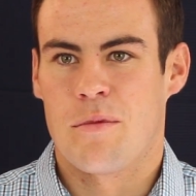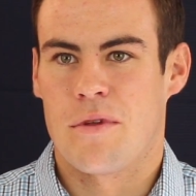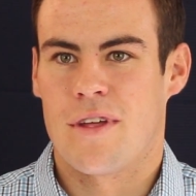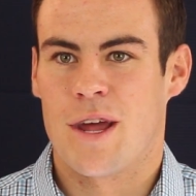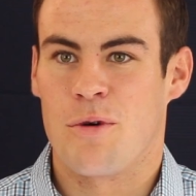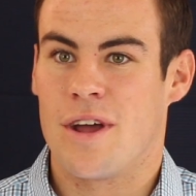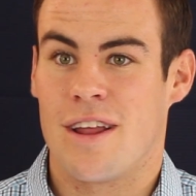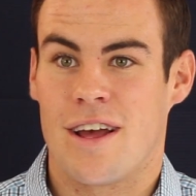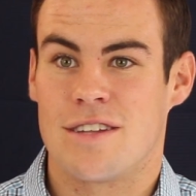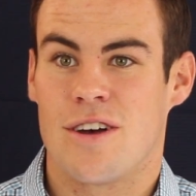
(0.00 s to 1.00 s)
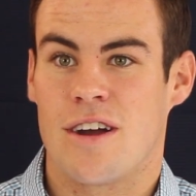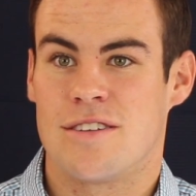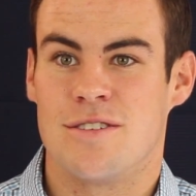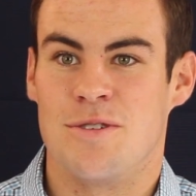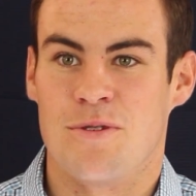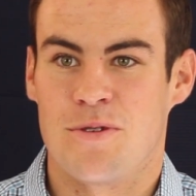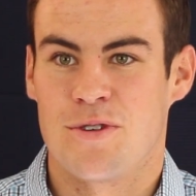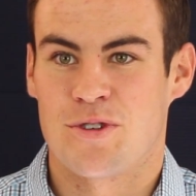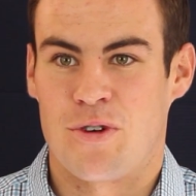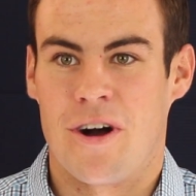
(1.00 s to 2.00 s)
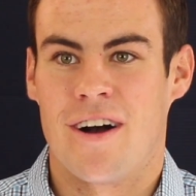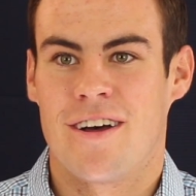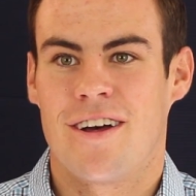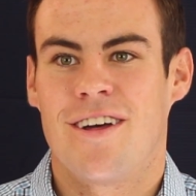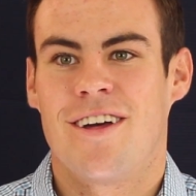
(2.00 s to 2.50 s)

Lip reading: But then I went and I talked to Tra.